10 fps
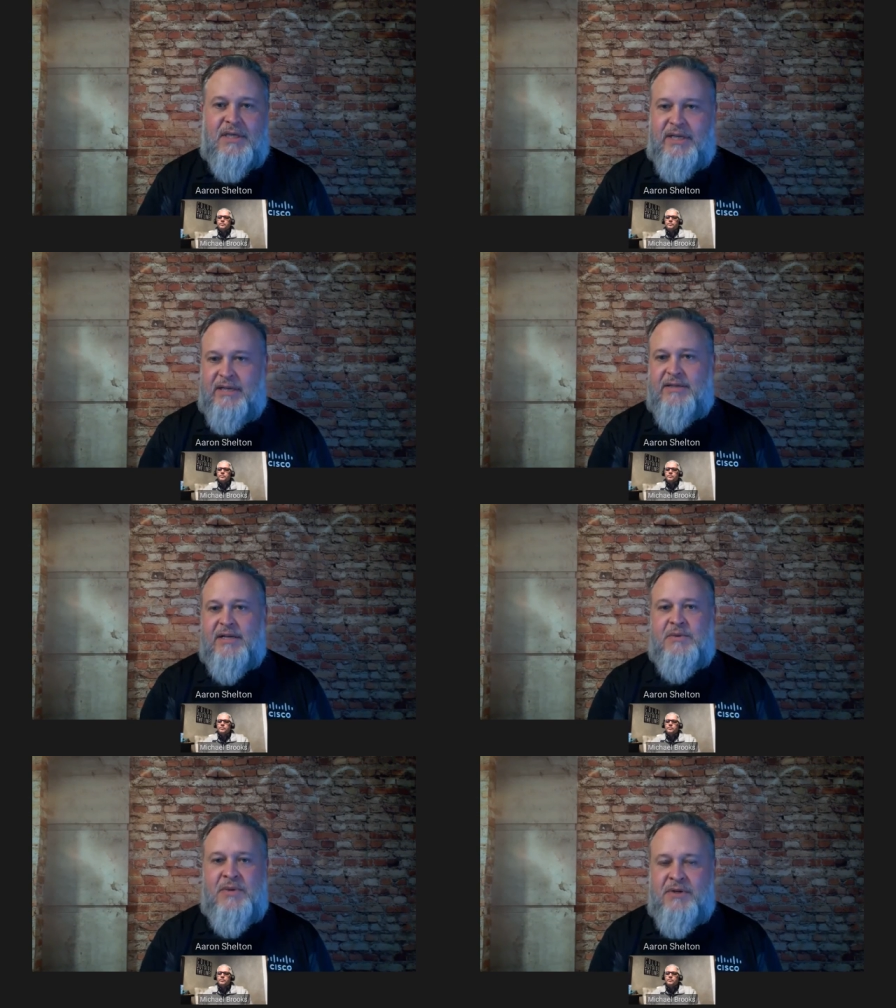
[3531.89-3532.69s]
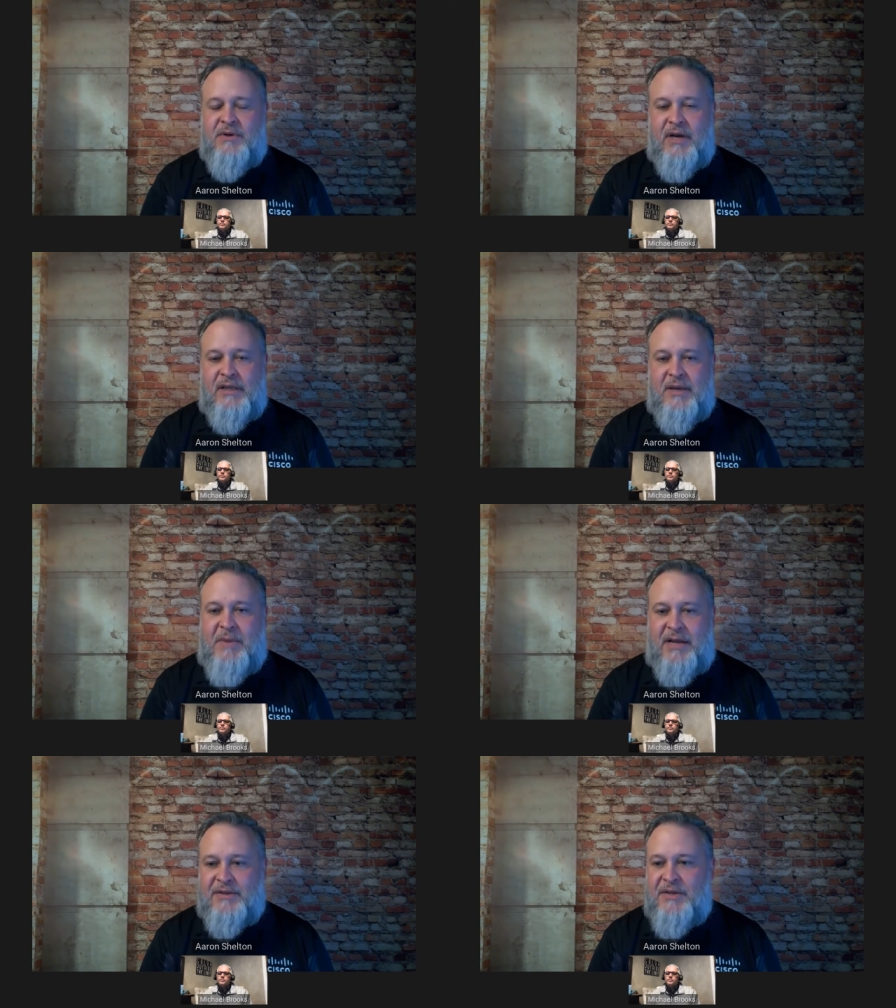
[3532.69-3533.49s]
We'll uh, get in touch with you
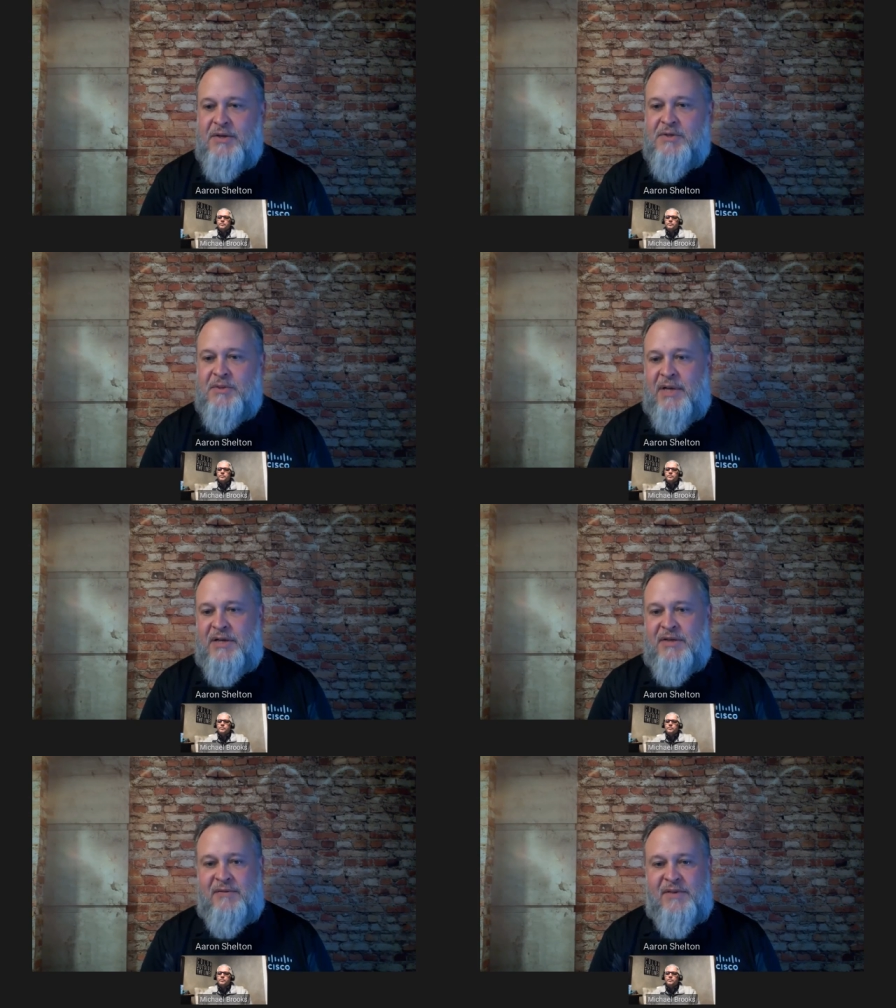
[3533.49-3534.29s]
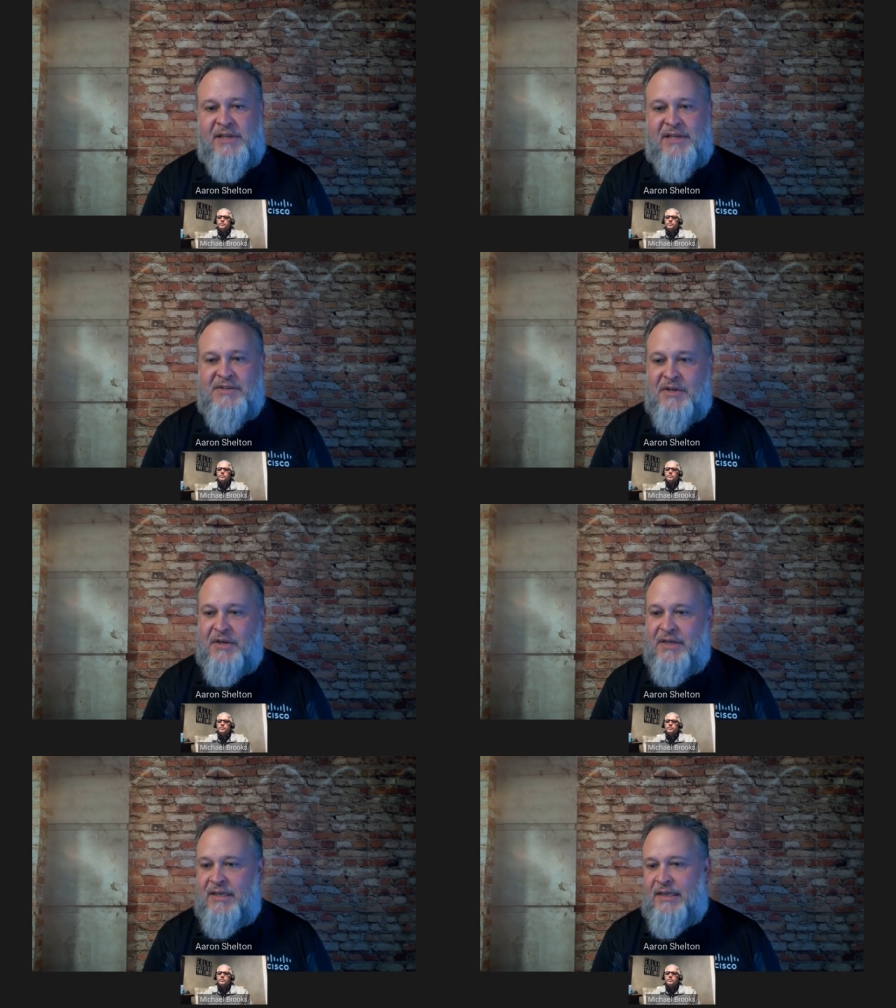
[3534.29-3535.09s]
directly about those and make sure
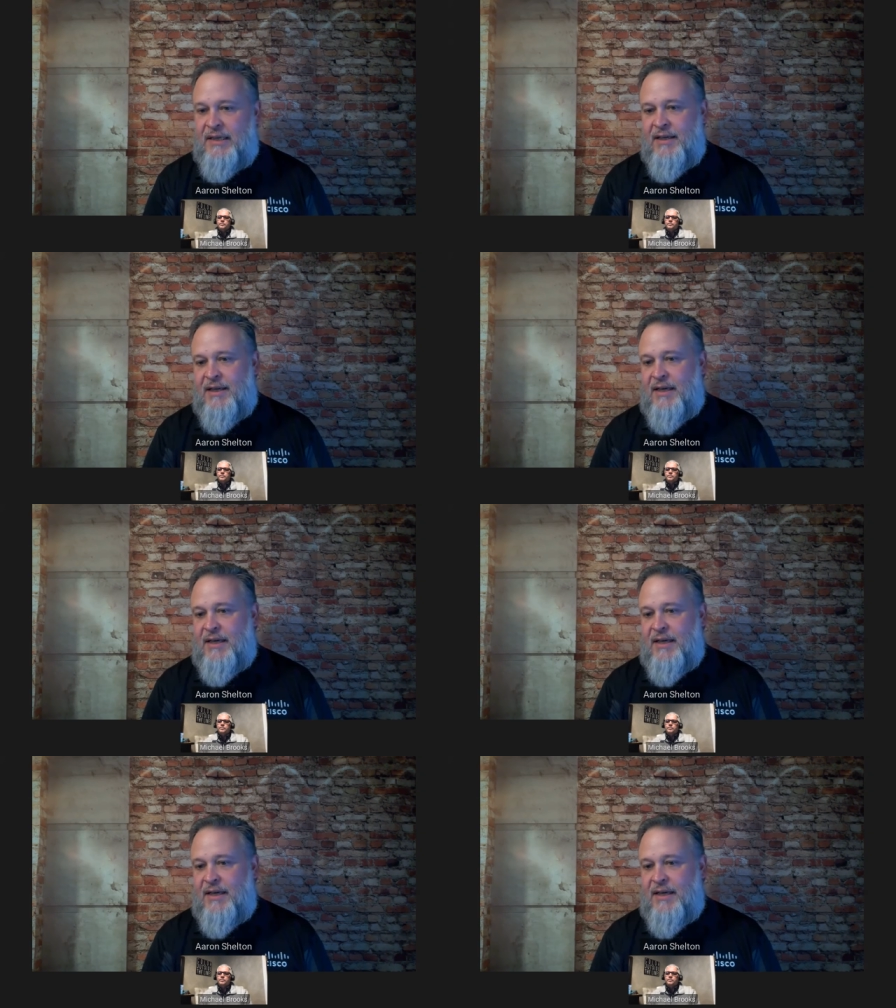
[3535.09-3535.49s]
everything is good.